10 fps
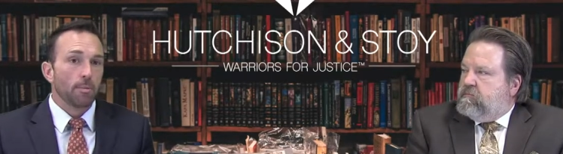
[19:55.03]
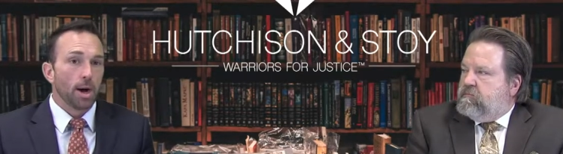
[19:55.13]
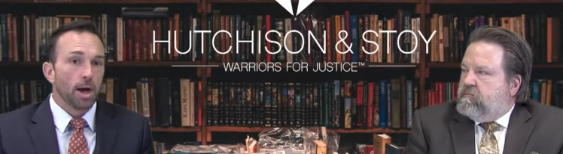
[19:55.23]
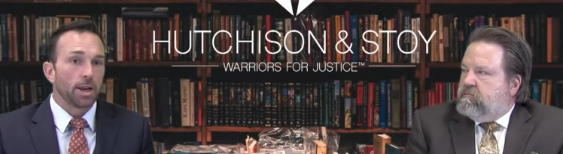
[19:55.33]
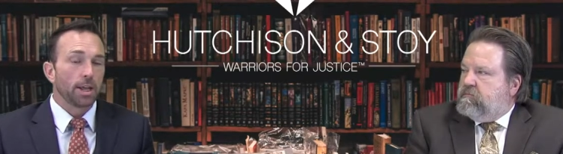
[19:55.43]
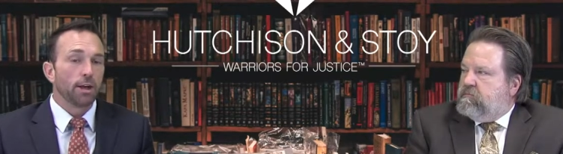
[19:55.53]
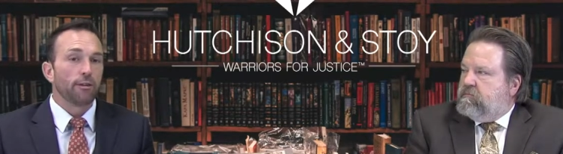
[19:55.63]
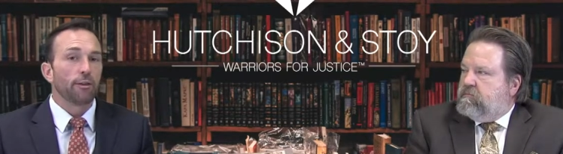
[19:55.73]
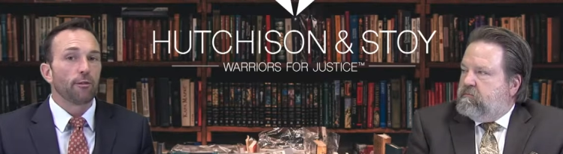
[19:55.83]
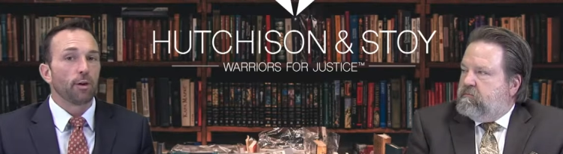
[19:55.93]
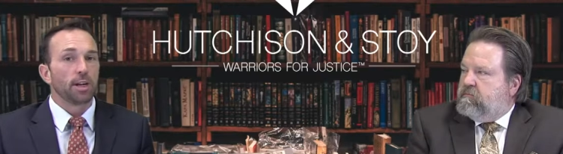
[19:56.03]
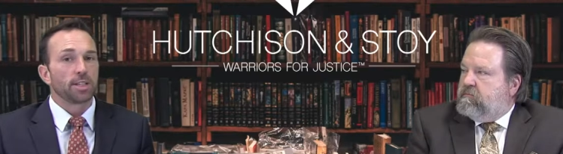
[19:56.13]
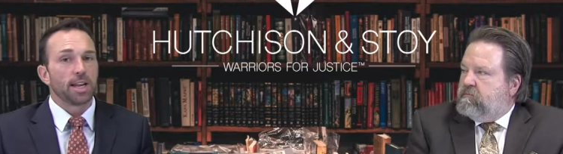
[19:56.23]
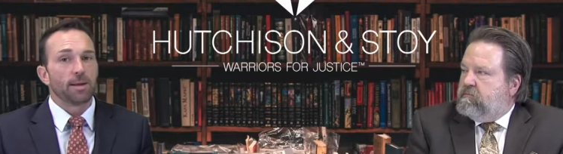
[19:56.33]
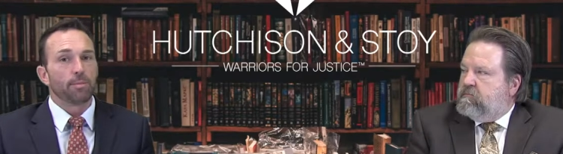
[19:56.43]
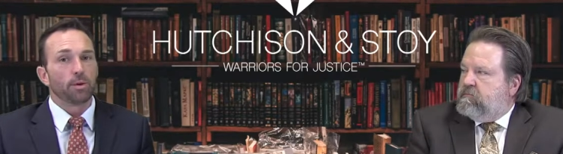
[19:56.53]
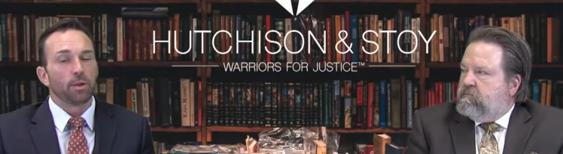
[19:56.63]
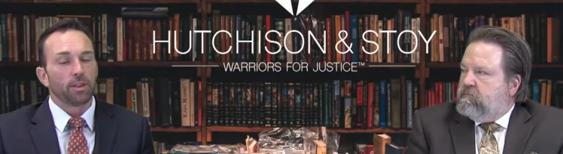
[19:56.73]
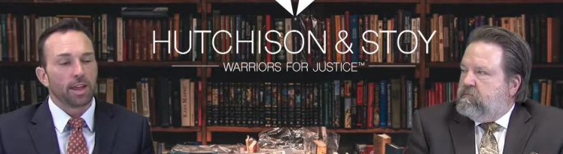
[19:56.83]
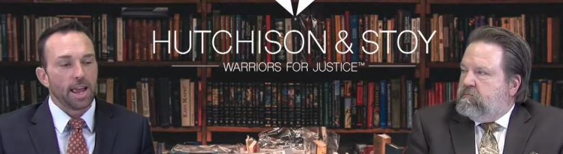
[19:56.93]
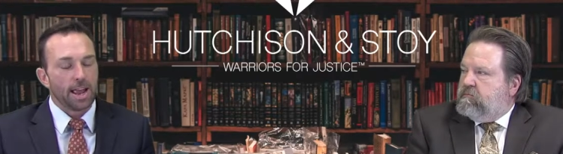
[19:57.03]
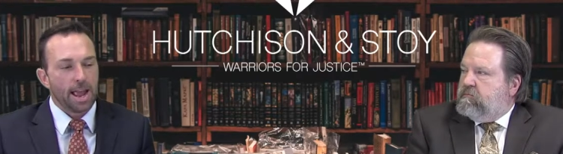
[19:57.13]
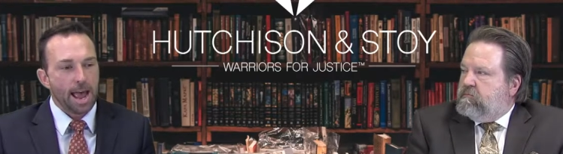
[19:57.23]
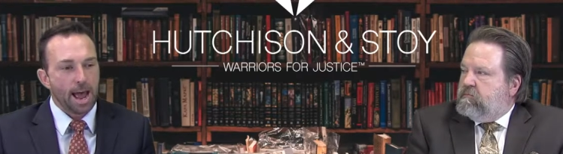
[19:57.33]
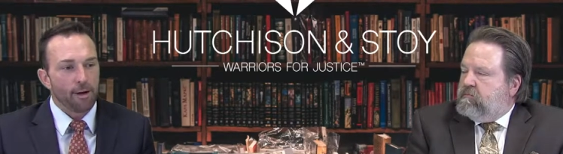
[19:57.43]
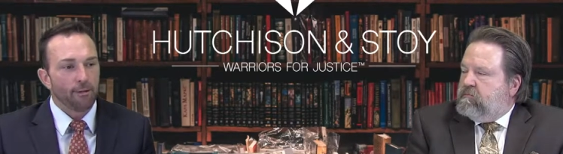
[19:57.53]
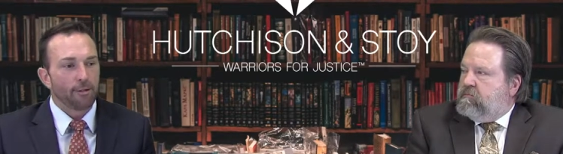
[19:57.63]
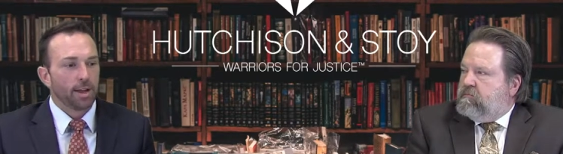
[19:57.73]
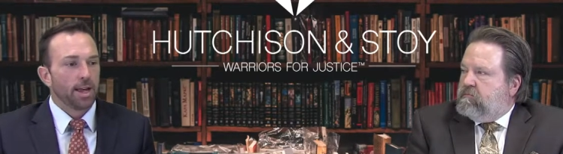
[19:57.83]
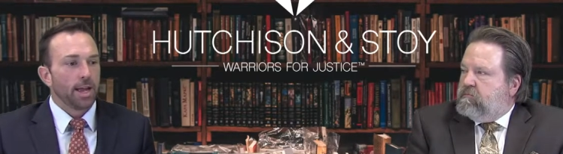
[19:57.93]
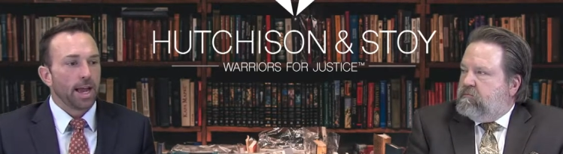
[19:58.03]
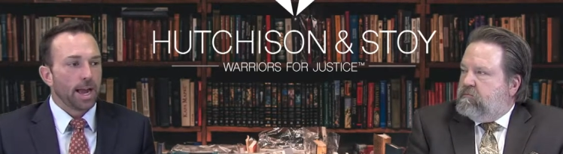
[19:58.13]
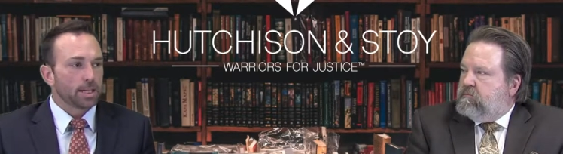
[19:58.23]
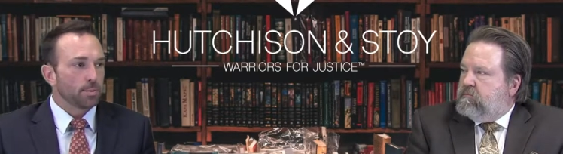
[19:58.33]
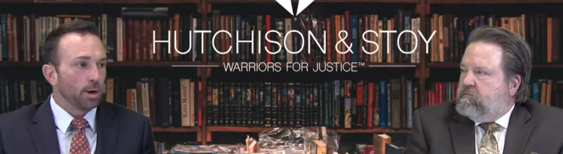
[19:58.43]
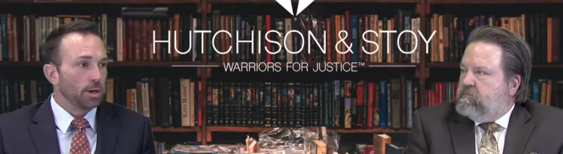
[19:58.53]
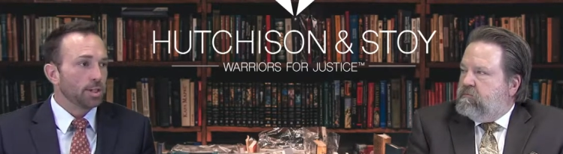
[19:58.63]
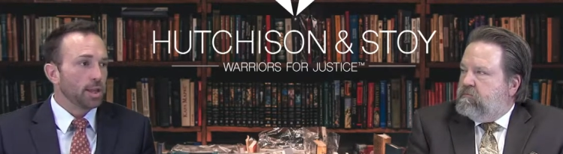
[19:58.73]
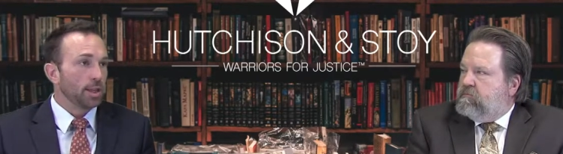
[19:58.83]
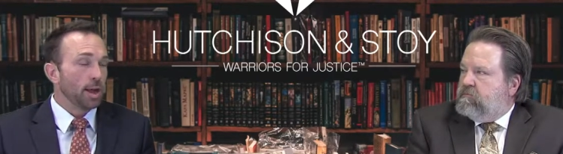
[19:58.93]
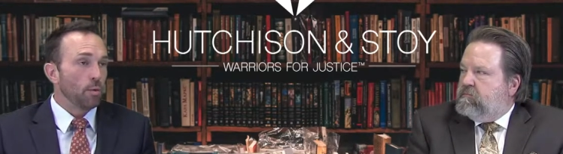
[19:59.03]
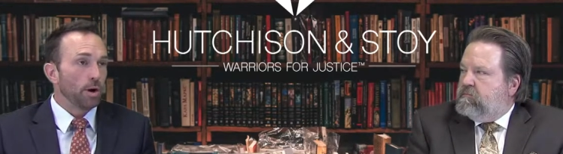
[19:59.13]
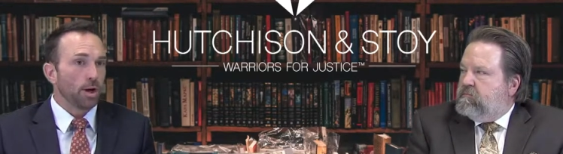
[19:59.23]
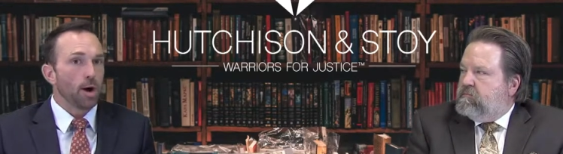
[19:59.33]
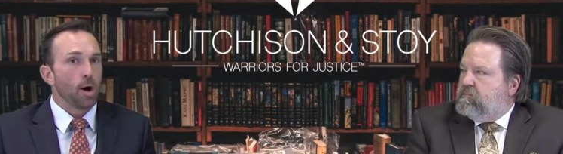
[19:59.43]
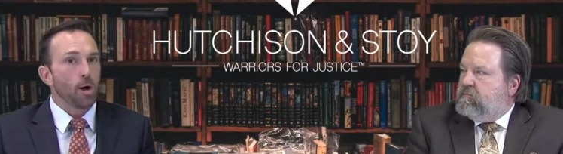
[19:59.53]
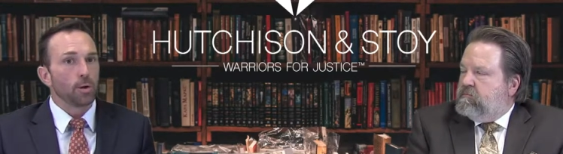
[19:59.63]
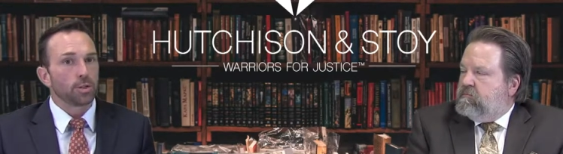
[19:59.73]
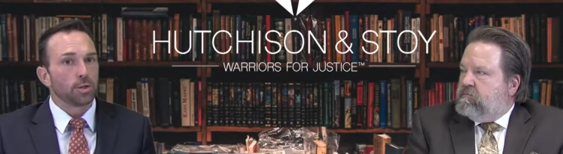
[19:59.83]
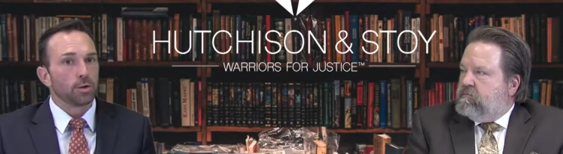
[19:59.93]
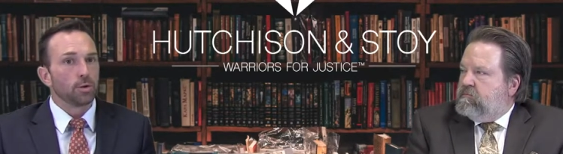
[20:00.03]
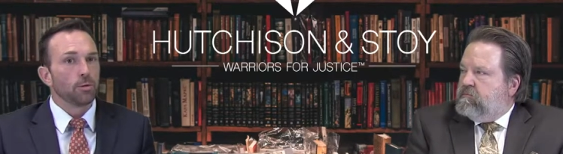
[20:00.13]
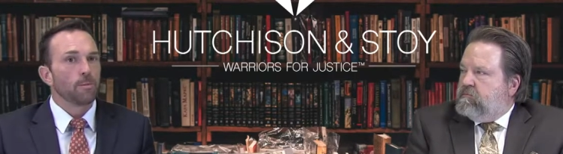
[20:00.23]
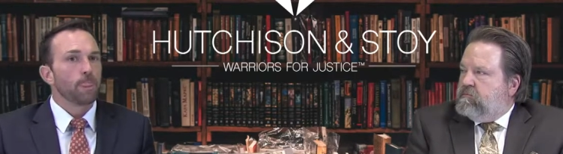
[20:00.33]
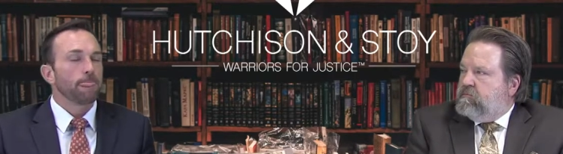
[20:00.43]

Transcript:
Speaker 1: But if, for example, they have experts that they want to call to